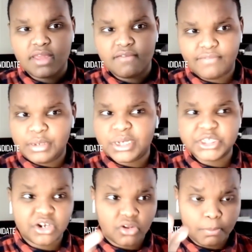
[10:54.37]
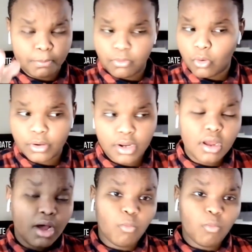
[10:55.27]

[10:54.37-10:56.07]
to getting free transit on board.